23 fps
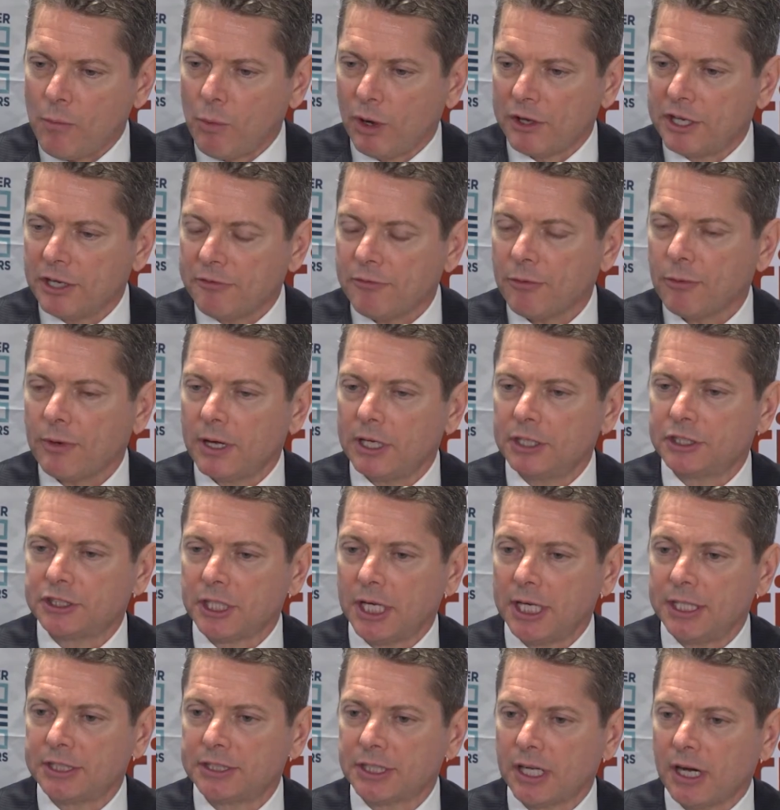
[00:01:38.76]
what
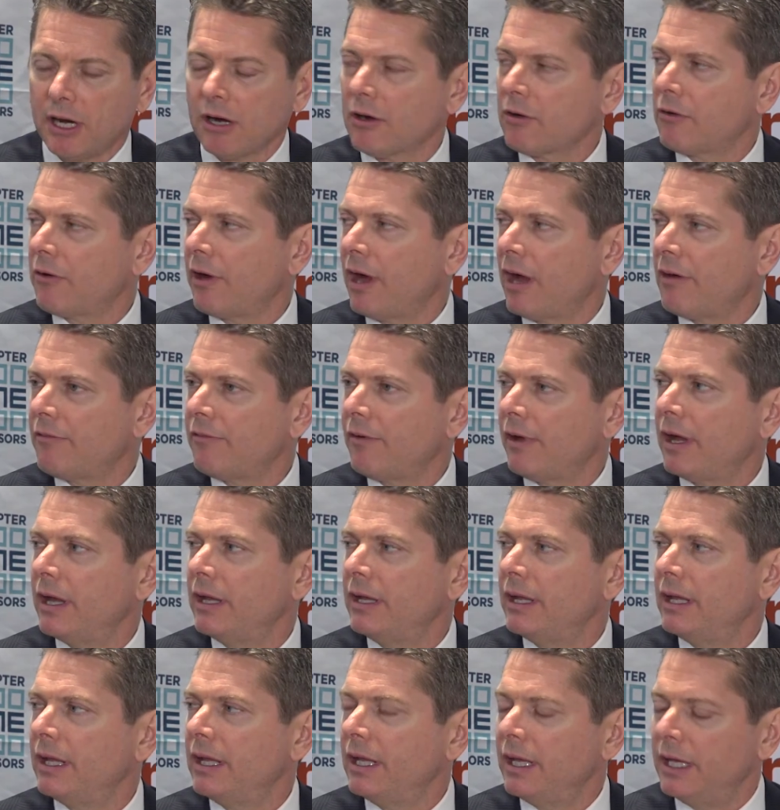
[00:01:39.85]
differentiates our
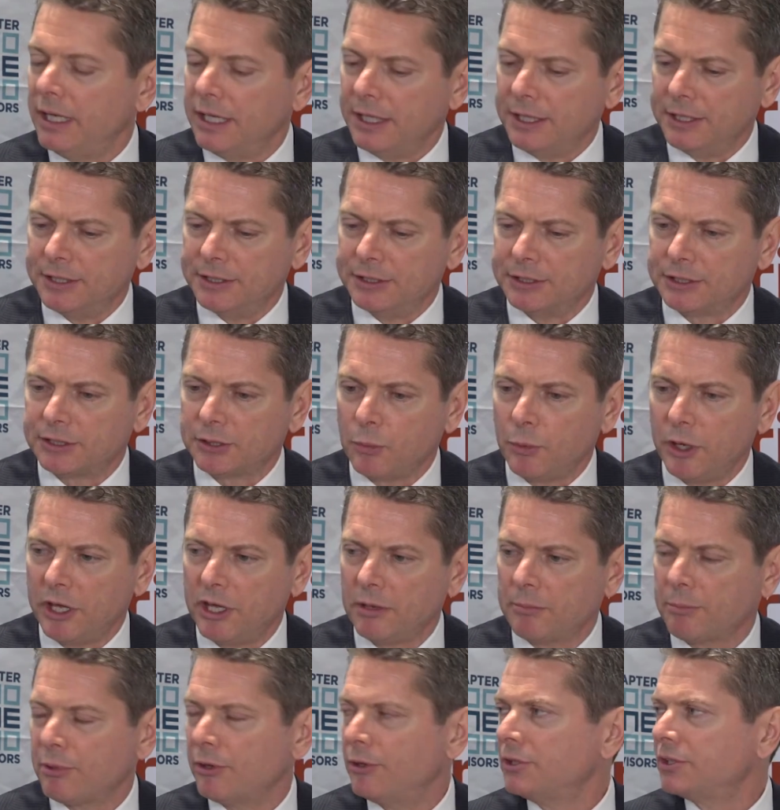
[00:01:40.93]
graphite is we
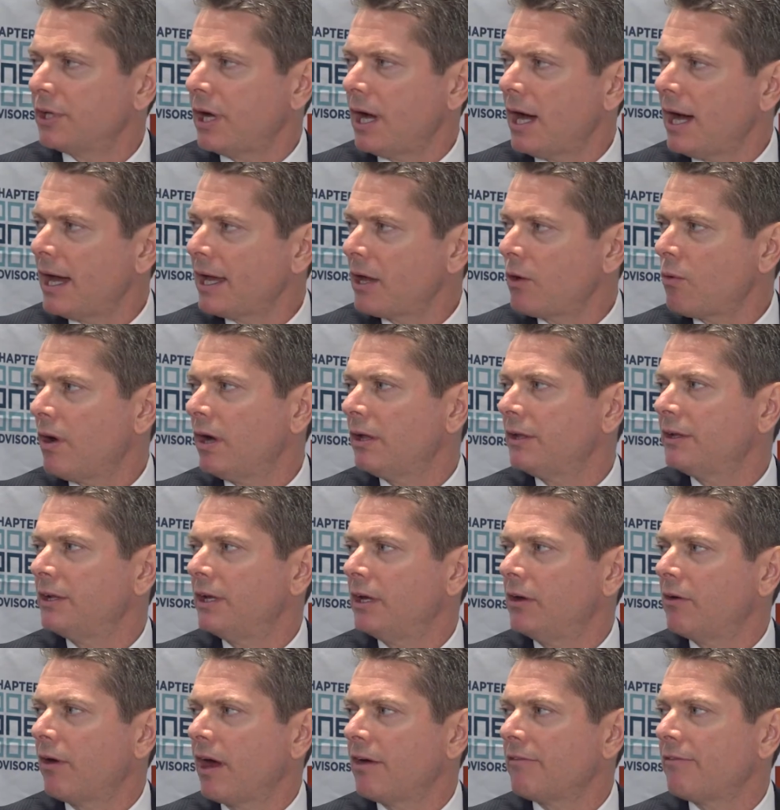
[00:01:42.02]
can produce a high quality
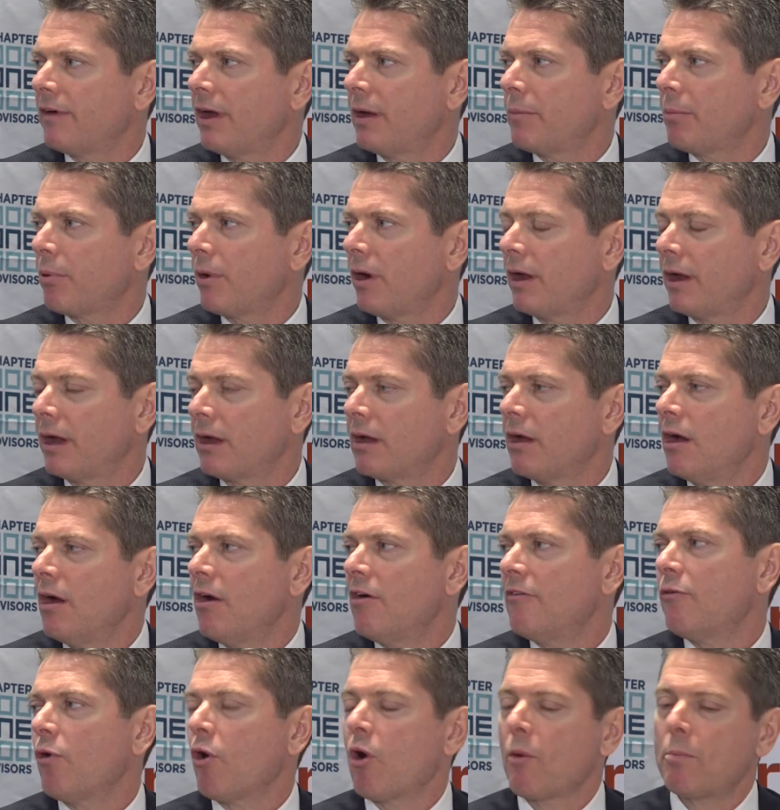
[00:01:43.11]
graphite product
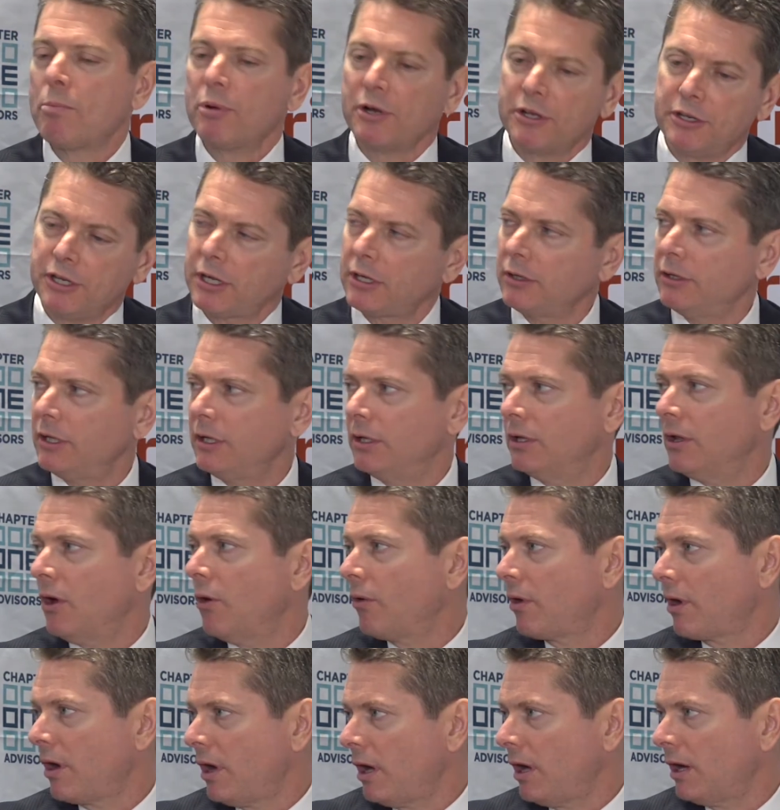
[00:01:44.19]
for a particularly low
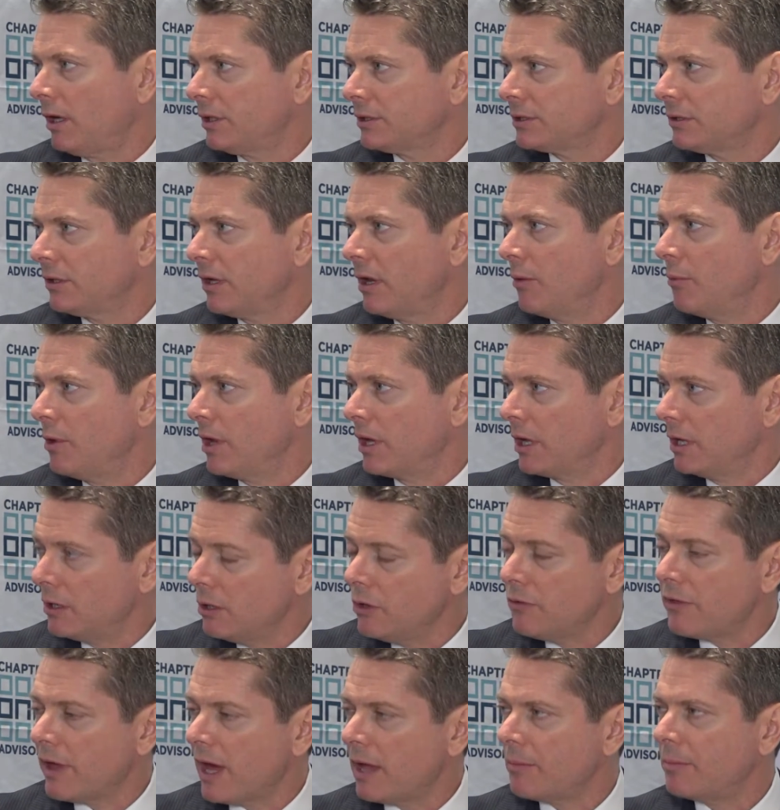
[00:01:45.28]
cost. And we can
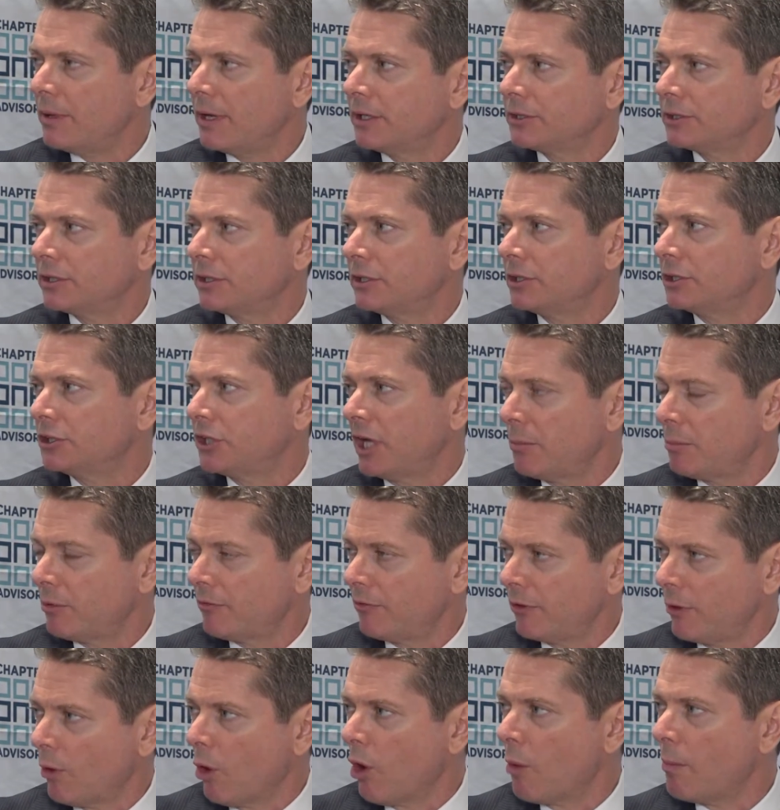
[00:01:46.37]
do that because of the shape of
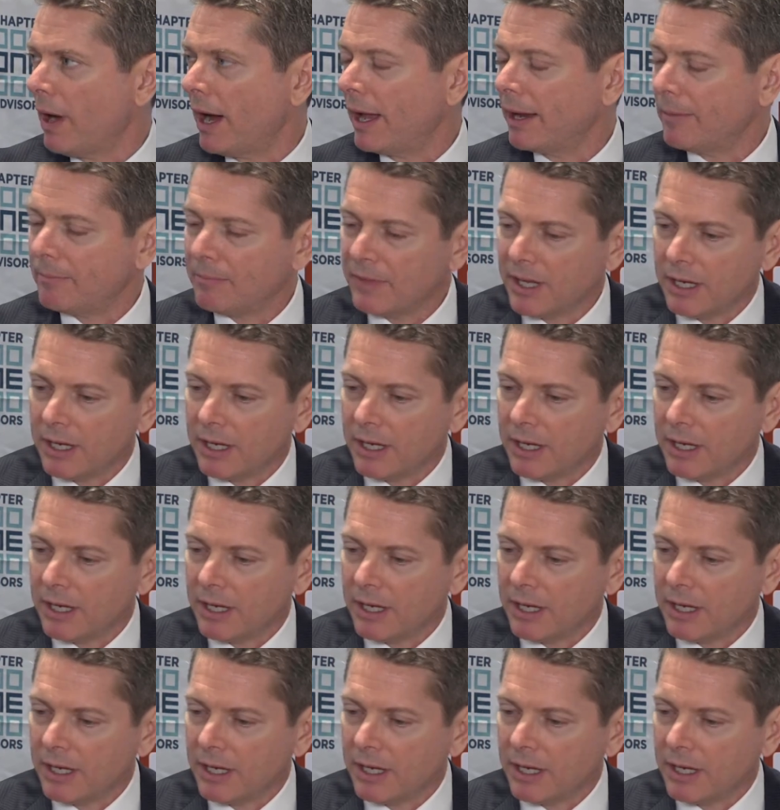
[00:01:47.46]
the ore body.